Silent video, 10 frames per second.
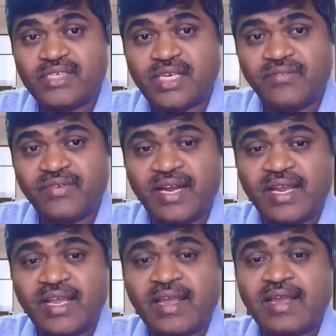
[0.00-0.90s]
If a
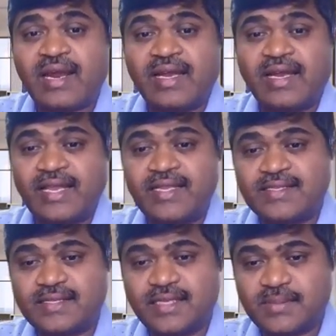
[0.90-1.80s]
certificate
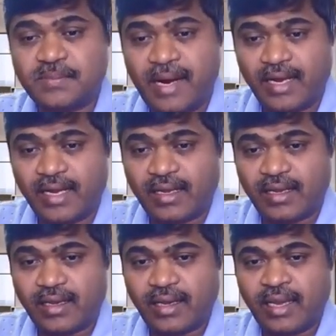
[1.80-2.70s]
contains this part,
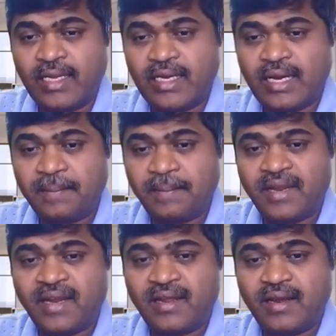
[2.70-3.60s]

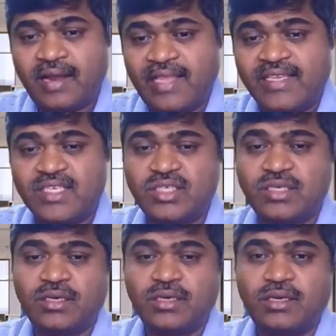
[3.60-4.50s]
encrypted
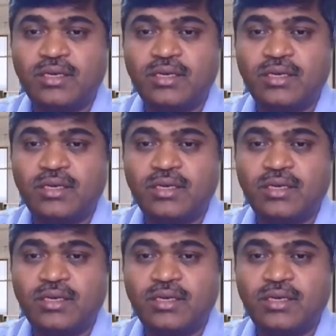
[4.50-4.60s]
digest,